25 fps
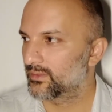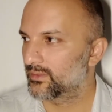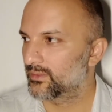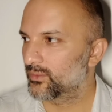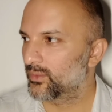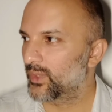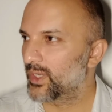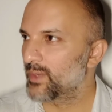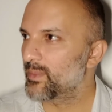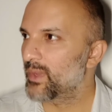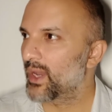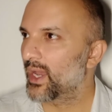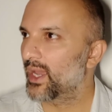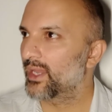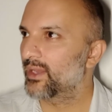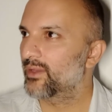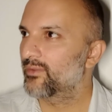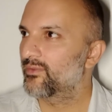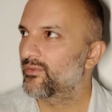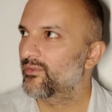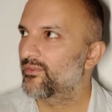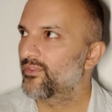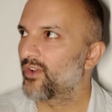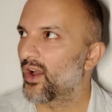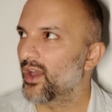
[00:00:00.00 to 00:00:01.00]
We may
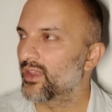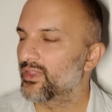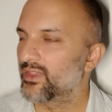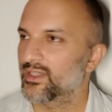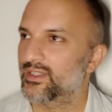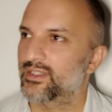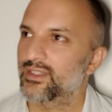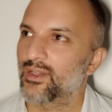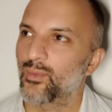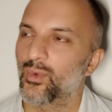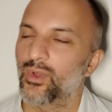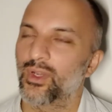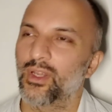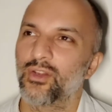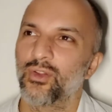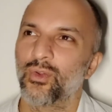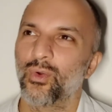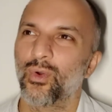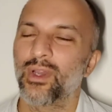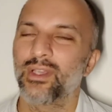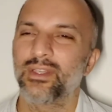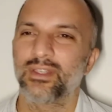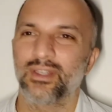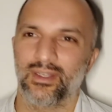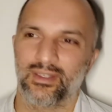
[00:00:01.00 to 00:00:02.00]
find that someone
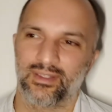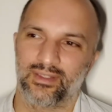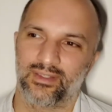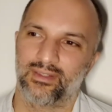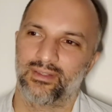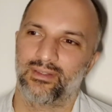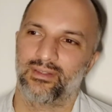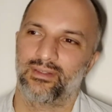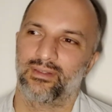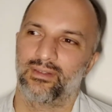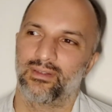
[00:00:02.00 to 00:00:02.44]
annoys us,